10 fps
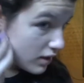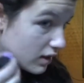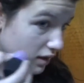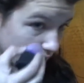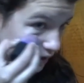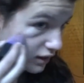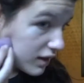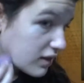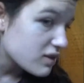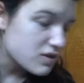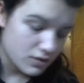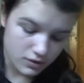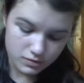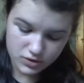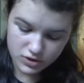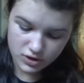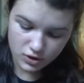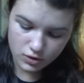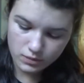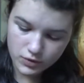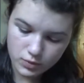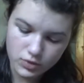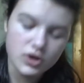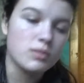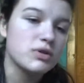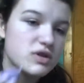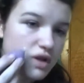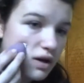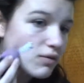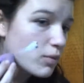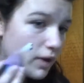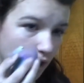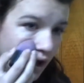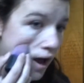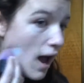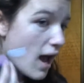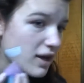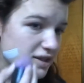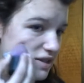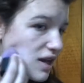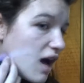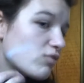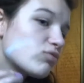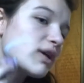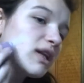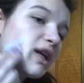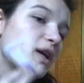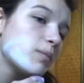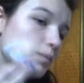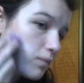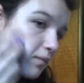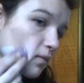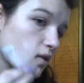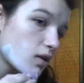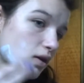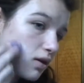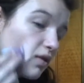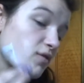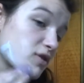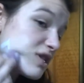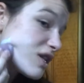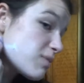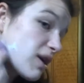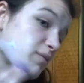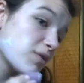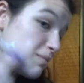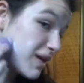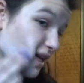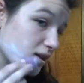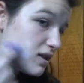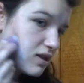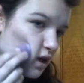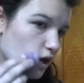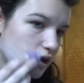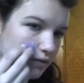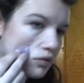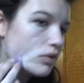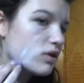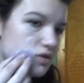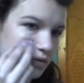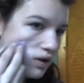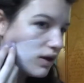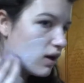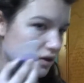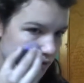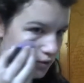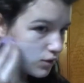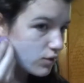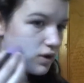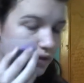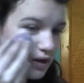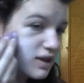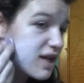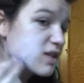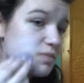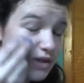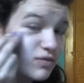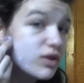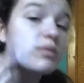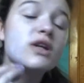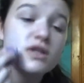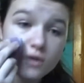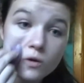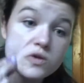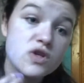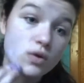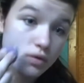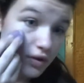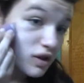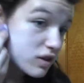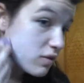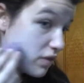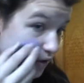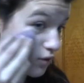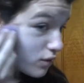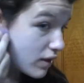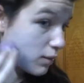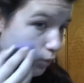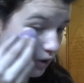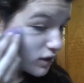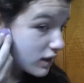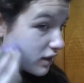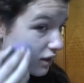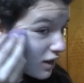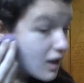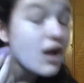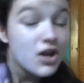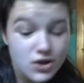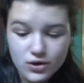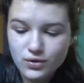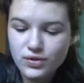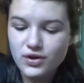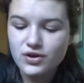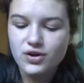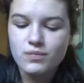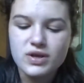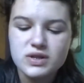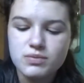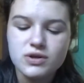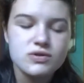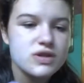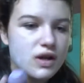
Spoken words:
And I cannot answer her. So, we're gonna put this on everywhere. And it's not really, for stage makeup, for me at least, I never really do like contouring or anything like that, specifically because also the theater that I'm working in, Know Your Theater, I suppose,